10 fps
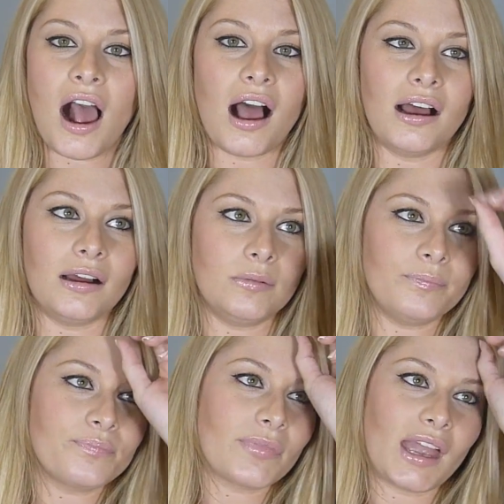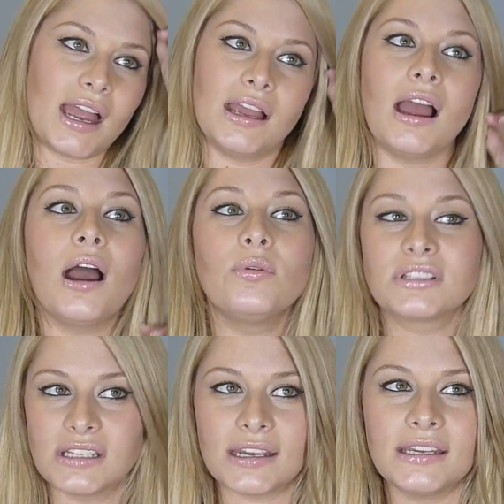Um, I, I
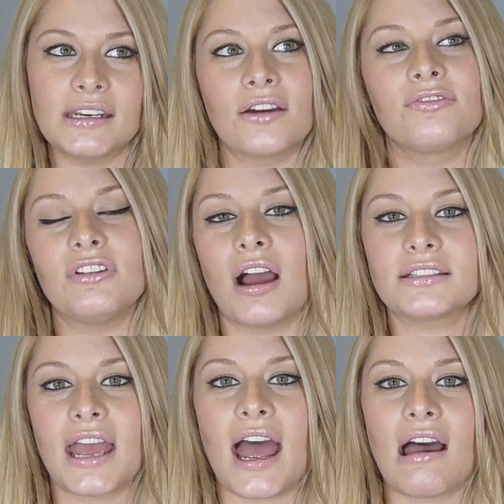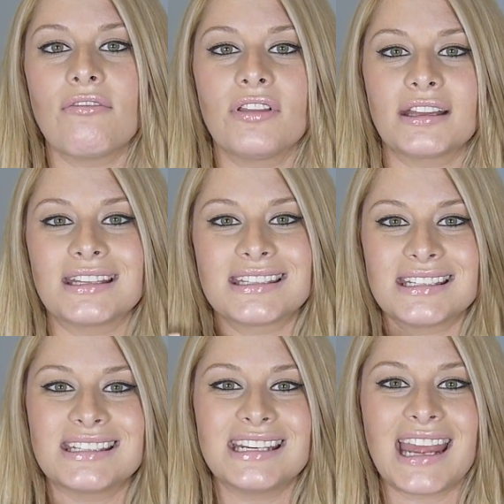was lucky enough not to have like the
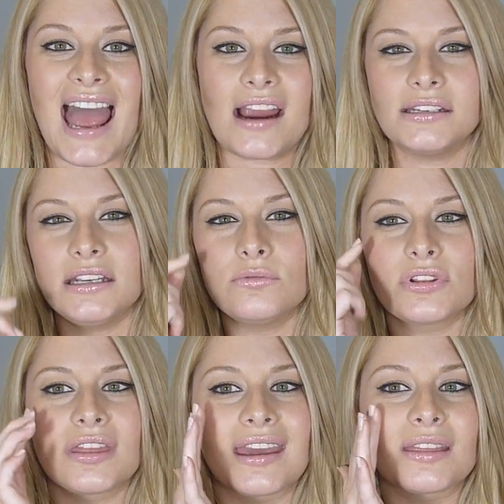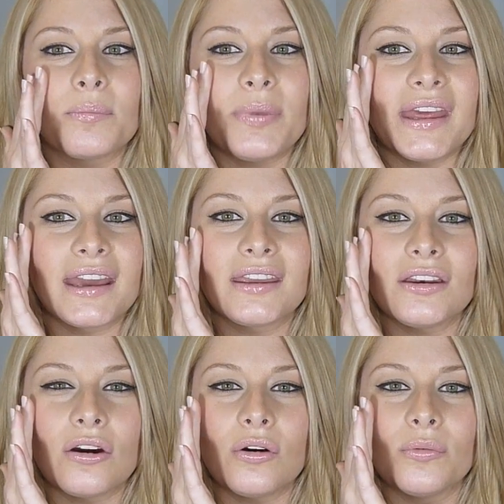cystic acne with like the big, you
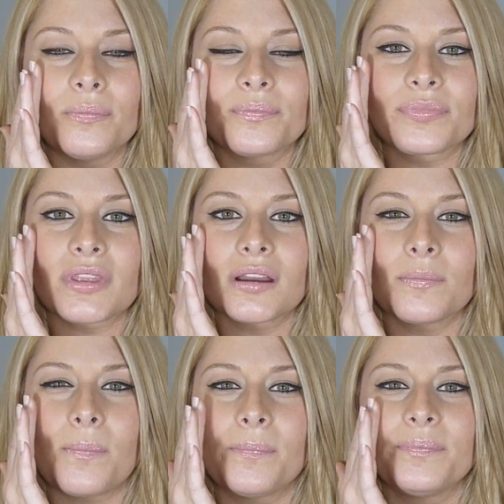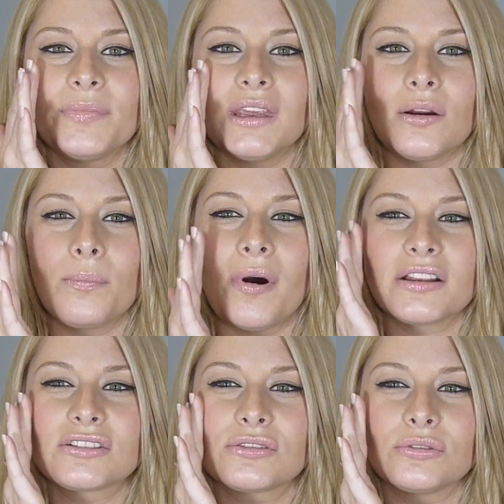know, you know,
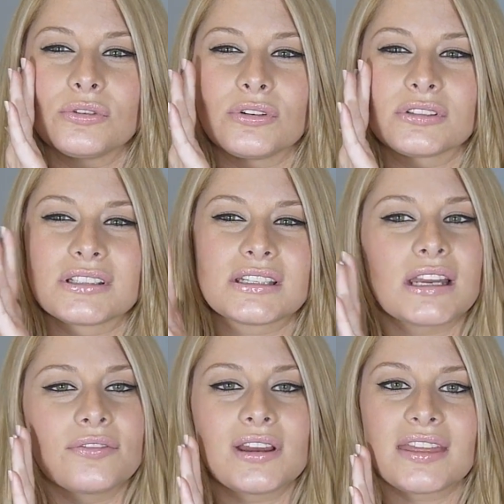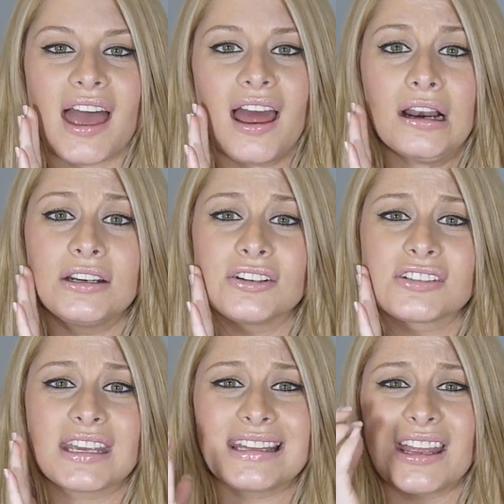pustules and stuff like that on your
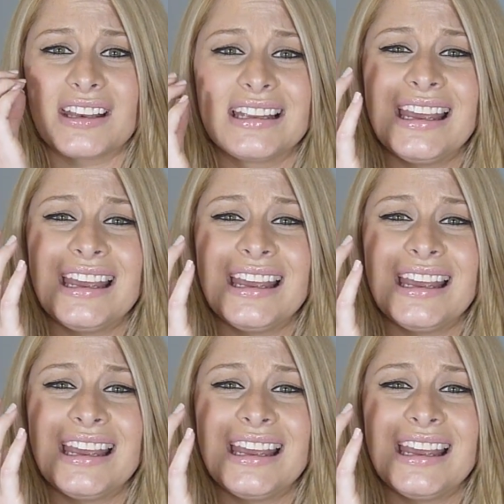skin that